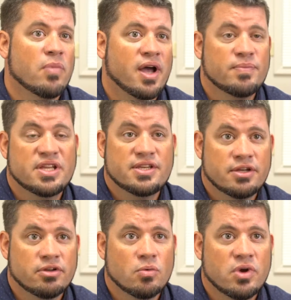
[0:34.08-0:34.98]
might be
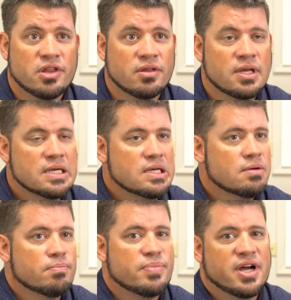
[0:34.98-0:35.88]
dealing with,
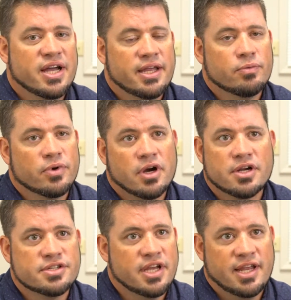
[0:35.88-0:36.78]
but in
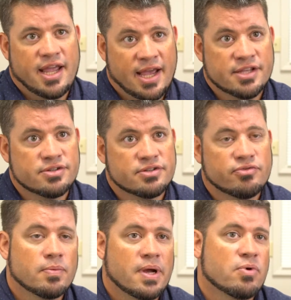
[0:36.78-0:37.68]
regards to any answers
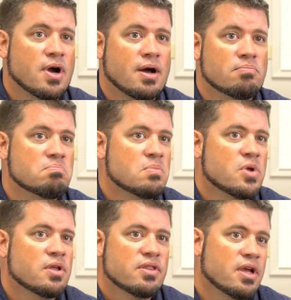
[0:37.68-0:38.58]
for my problem,
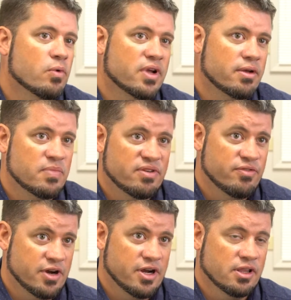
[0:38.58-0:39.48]
they were giving me
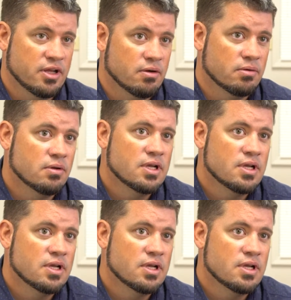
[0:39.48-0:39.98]
very little.